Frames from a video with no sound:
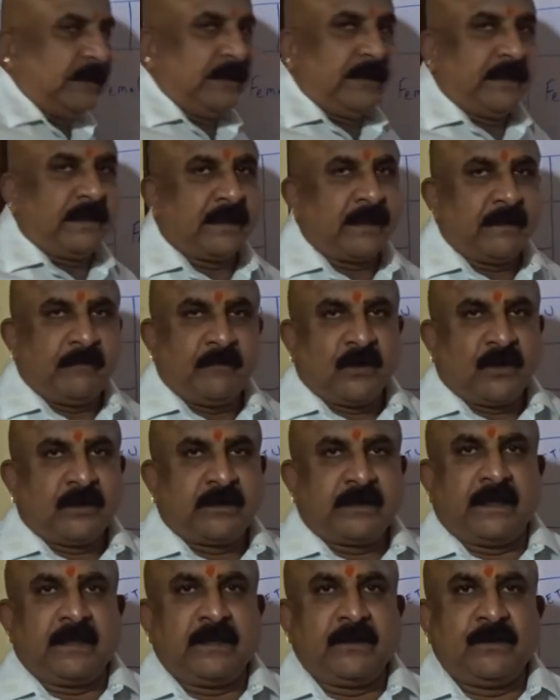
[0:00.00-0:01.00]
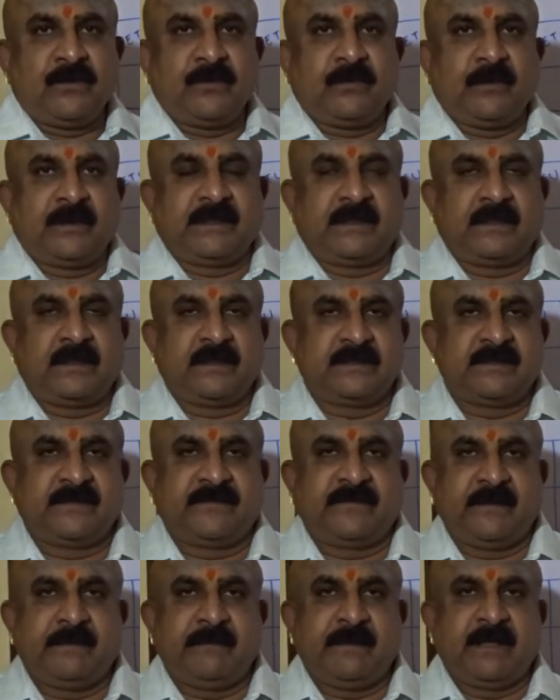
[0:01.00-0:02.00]
Here I am not telling you whether it
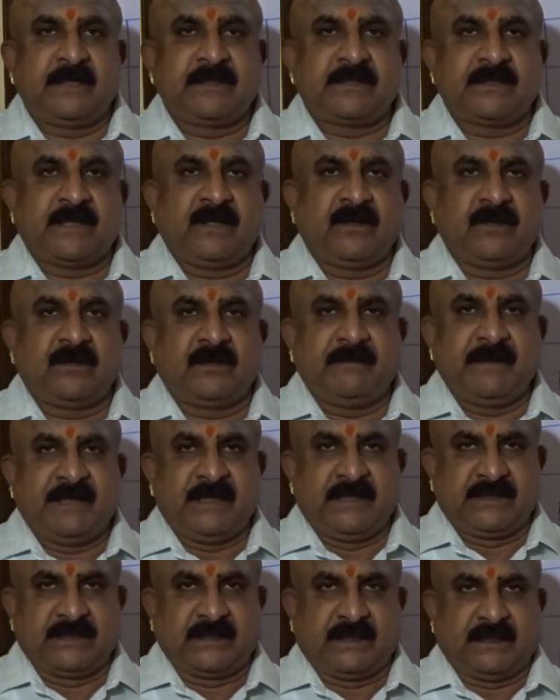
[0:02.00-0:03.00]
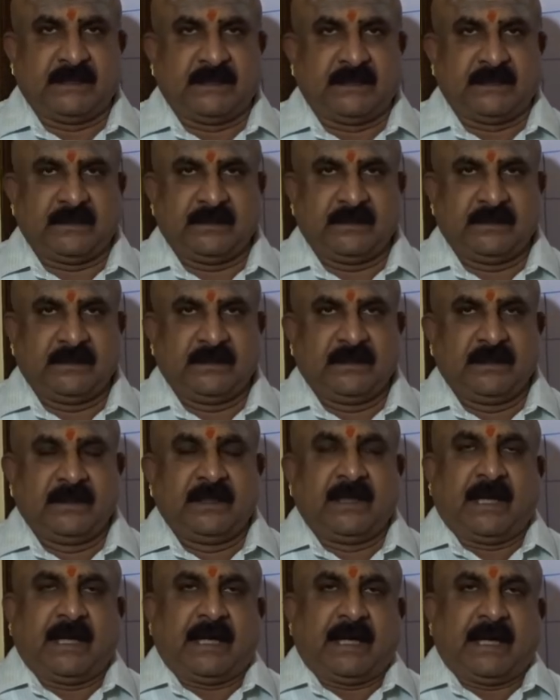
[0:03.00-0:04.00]
is a female child or a male child.
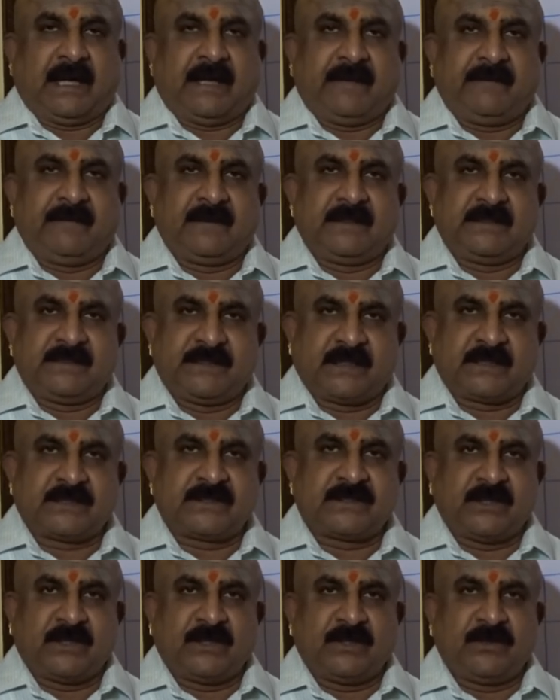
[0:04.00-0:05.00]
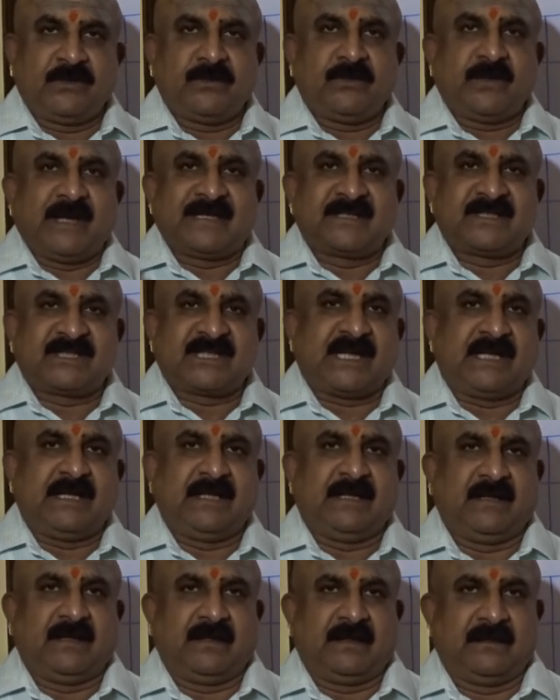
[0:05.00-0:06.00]
I will just tell you a
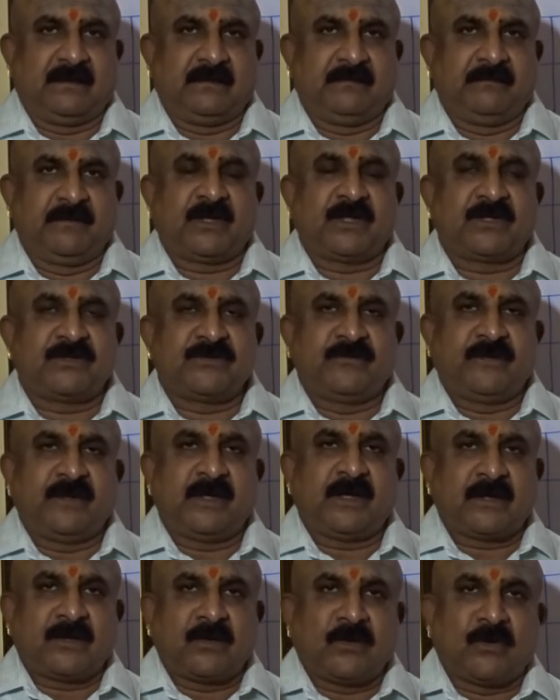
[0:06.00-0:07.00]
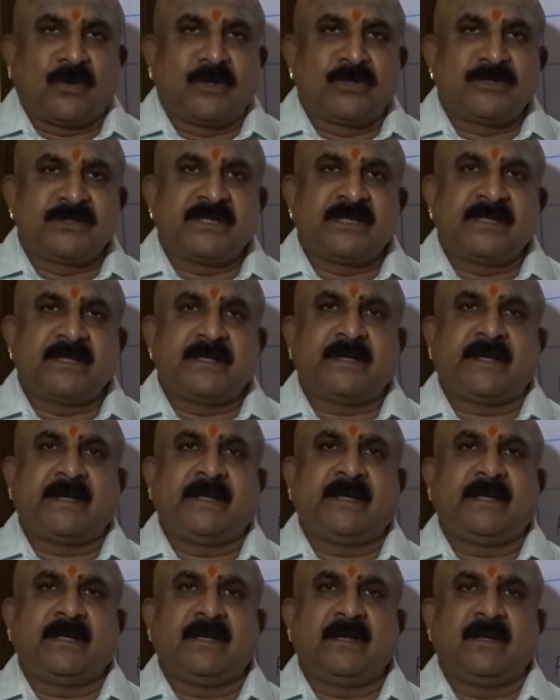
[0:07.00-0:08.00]
child, because we are
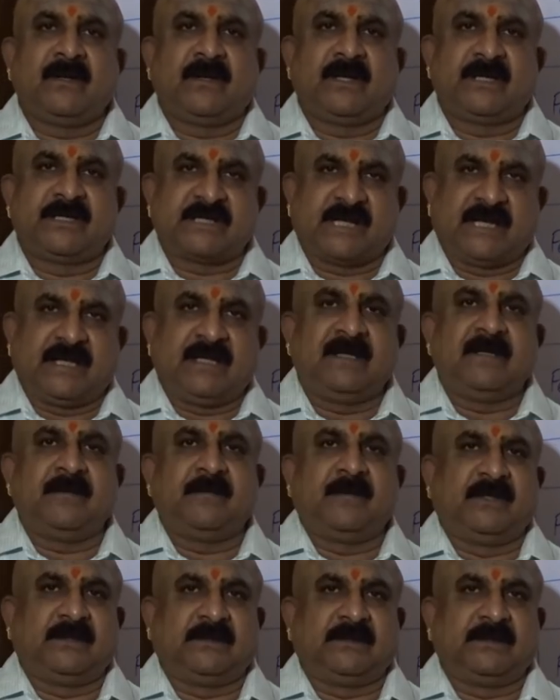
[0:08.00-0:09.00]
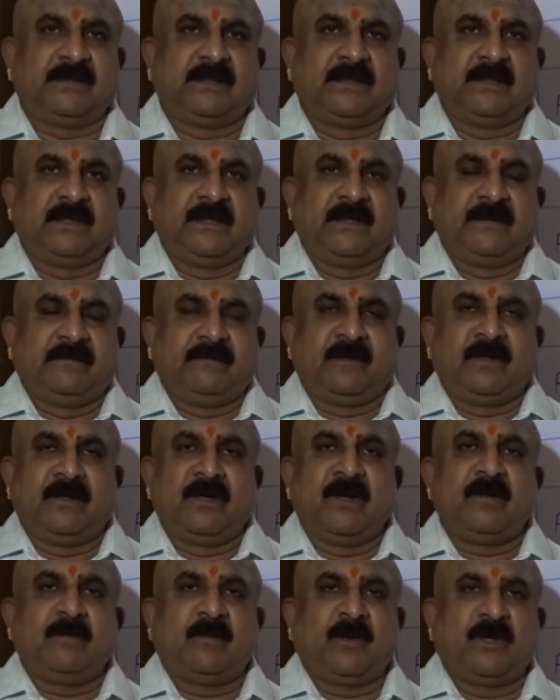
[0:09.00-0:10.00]
concentrating on a childbirth. We
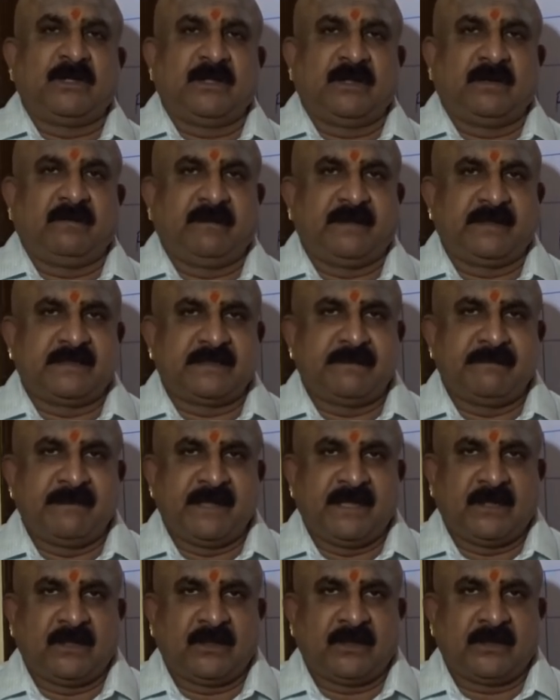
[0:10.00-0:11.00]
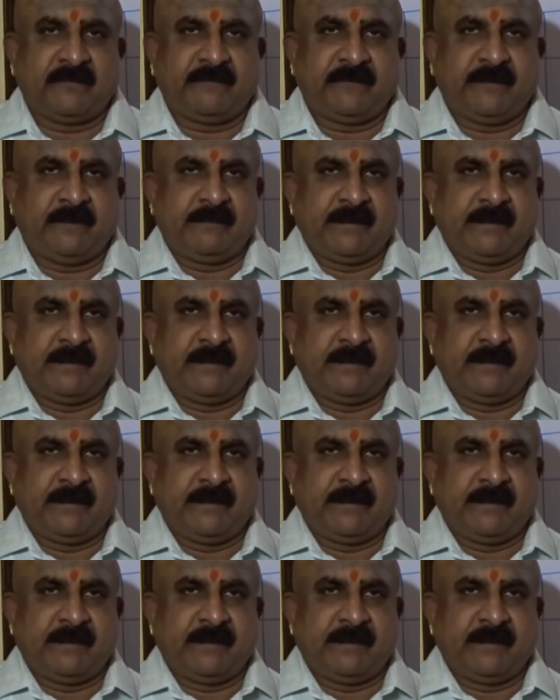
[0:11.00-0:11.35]
are not bothered if it is a male or a